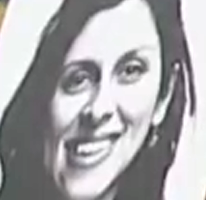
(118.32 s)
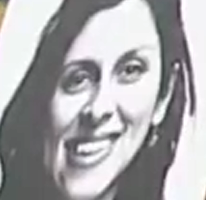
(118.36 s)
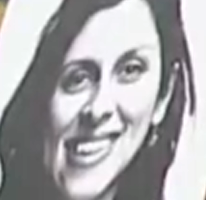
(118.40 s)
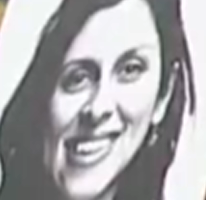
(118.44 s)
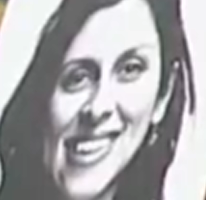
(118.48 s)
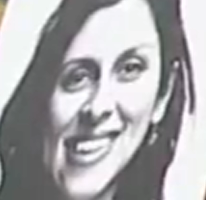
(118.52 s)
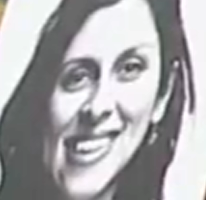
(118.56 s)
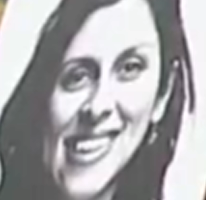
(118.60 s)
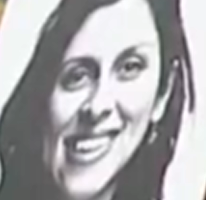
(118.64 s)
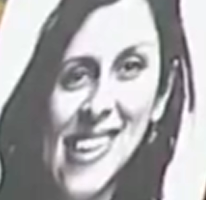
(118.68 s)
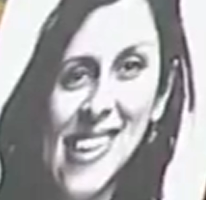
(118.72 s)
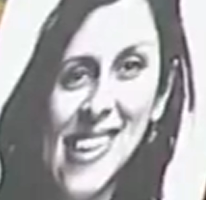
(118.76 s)

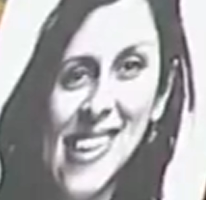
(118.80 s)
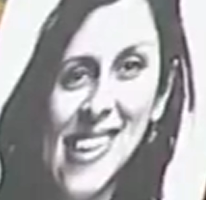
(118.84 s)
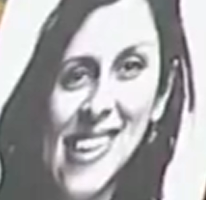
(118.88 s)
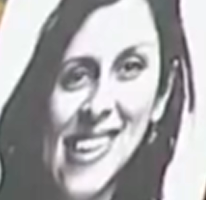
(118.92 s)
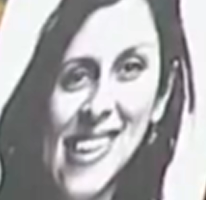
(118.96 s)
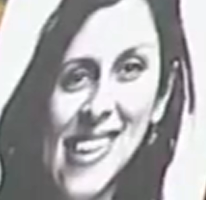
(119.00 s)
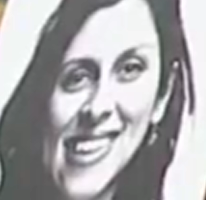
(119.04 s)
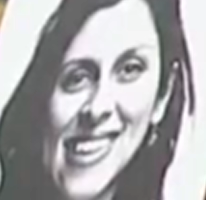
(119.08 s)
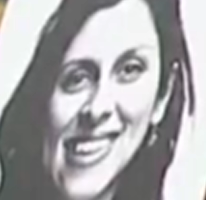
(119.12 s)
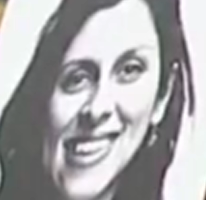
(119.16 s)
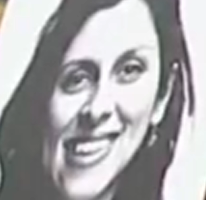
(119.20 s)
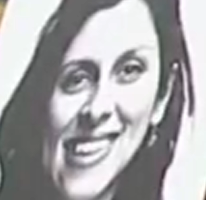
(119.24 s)

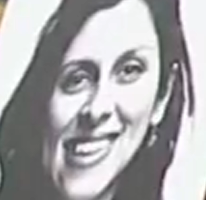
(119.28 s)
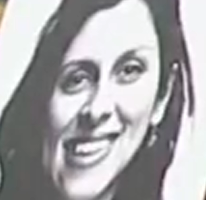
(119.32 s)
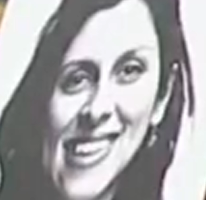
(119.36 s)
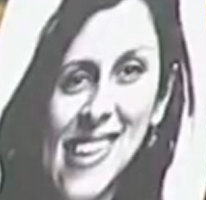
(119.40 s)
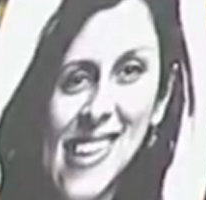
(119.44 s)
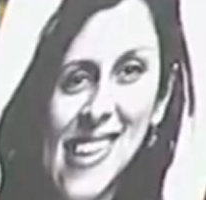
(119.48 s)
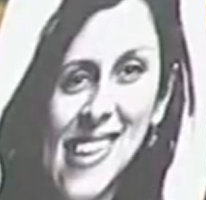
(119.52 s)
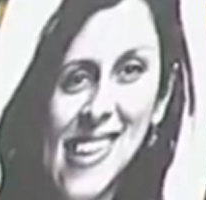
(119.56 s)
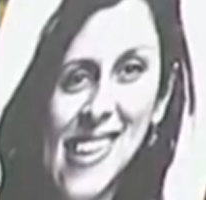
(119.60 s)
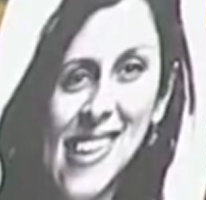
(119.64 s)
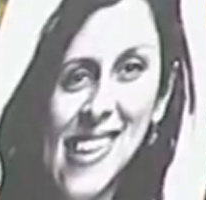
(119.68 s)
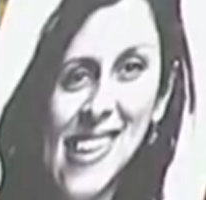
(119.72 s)

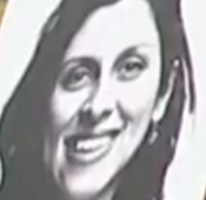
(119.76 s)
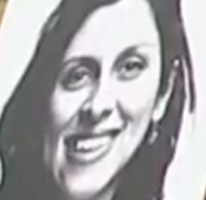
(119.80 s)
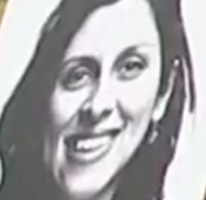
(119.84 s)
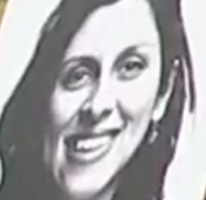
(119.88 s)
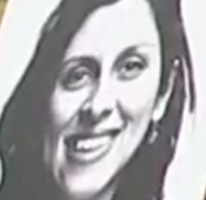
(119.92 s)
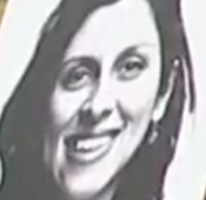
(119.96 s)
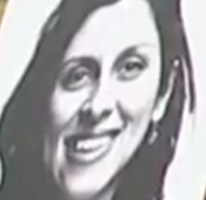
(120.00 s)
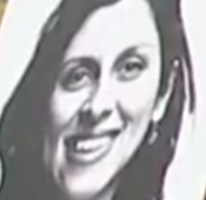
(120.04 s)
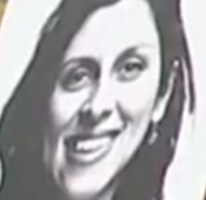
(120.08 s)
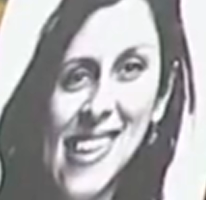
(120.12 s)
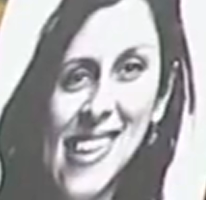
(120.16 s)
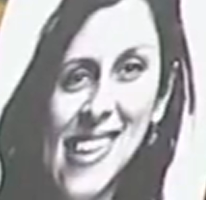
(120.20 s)

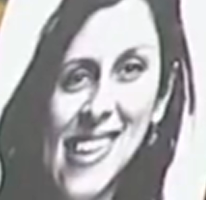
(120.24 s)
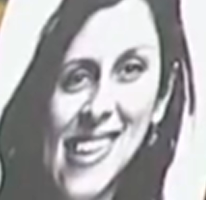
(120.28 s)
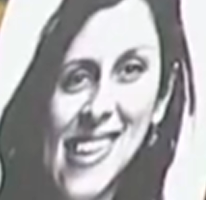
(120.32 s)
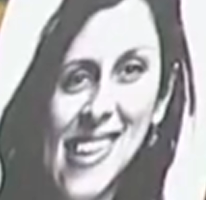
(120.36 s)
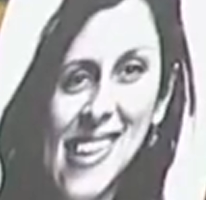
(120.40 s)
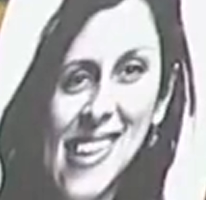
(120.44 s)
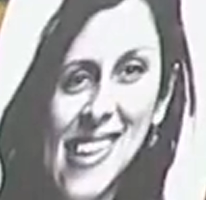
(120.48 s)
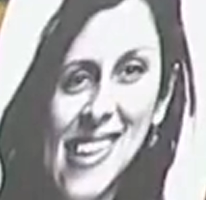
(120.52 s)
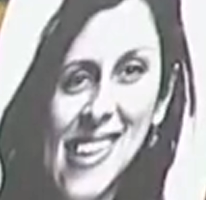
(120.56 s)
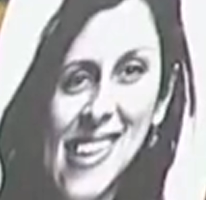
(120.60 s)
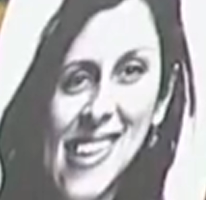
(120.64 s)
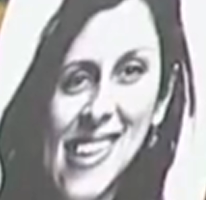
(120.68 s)

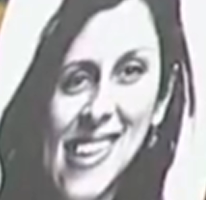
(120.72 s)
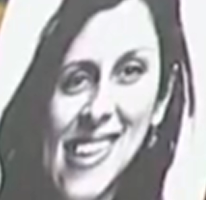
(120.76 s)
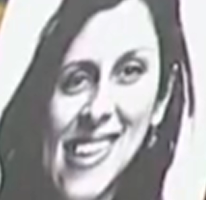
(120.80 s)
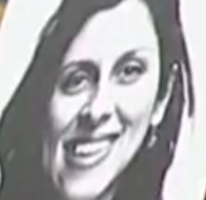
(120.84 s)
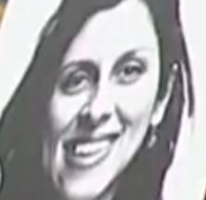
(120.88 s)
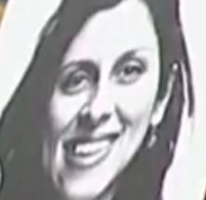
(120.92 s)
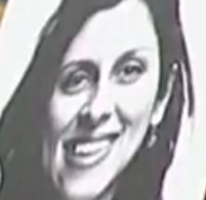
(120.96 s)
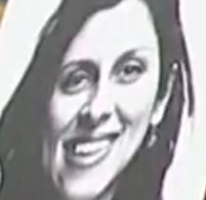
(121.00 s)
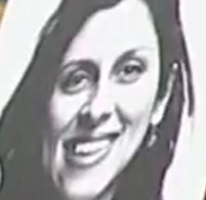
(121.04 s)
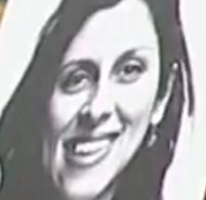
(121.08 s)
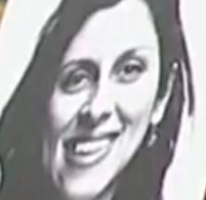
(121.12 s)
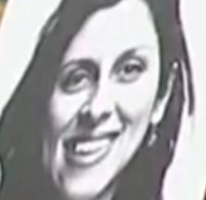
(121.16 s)

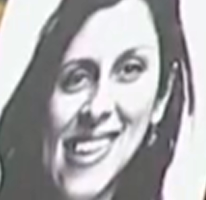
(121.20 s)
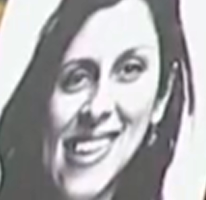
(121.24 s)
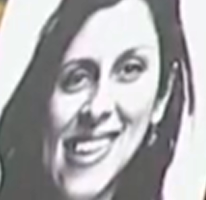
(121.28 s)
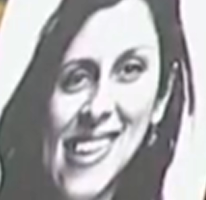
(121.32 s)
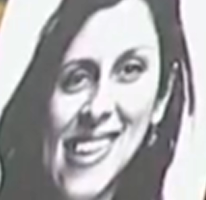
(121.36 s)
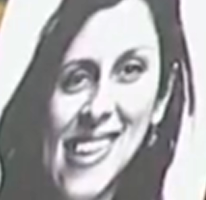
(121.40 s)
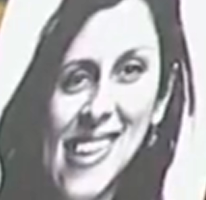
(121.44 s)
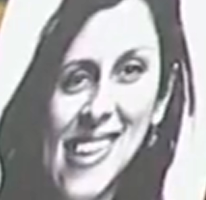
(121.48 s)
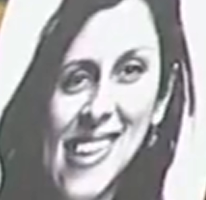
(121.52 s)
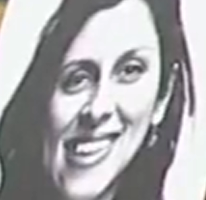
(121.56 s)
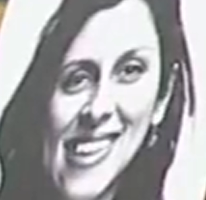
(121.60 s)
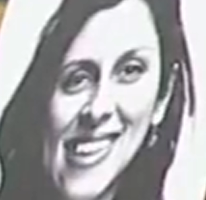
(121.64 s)

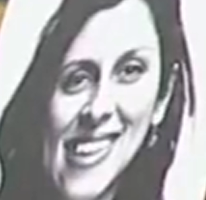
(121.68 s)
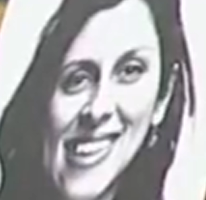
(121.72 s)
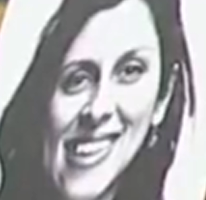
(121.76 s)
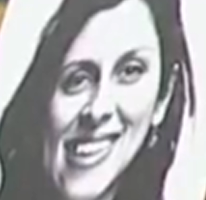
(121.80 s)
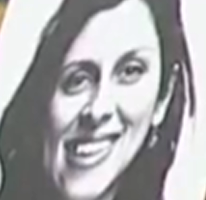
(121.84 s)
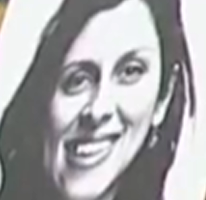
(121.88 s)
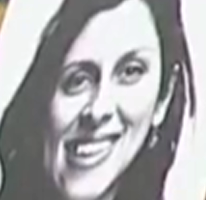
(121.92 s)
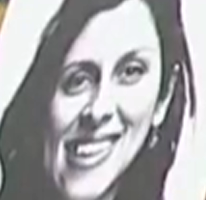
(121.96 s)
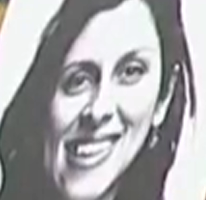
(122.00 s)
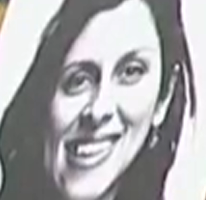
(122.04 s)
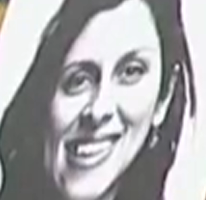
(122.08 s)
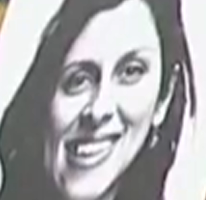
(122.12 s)

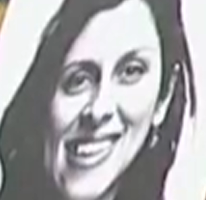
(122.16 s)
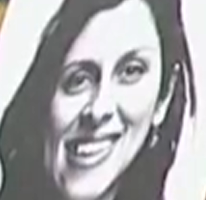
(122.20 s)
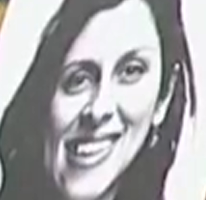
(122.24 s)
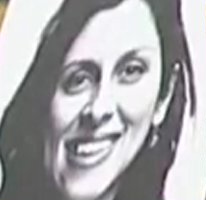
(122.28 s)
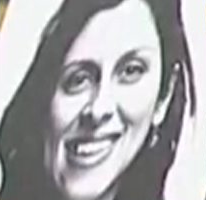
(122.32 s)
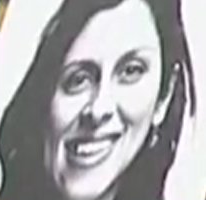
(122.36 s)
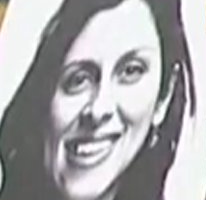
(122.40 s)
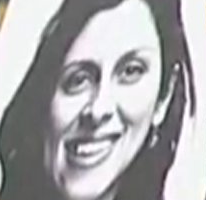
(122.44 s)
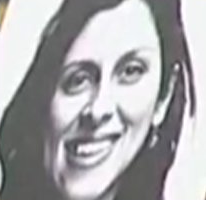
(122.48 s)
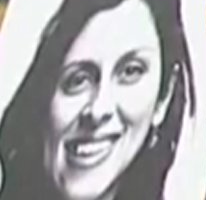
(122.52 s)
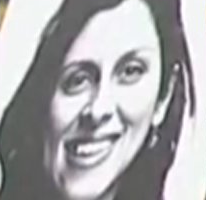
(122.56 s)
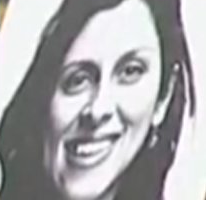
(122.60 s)

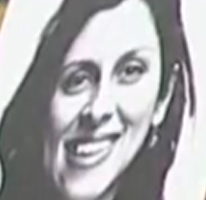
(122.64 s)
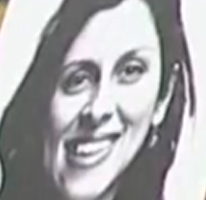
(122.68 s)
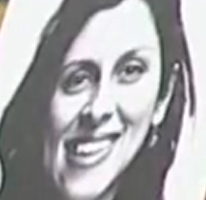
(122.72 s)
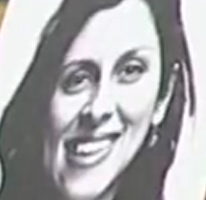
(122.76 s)
(not speaking)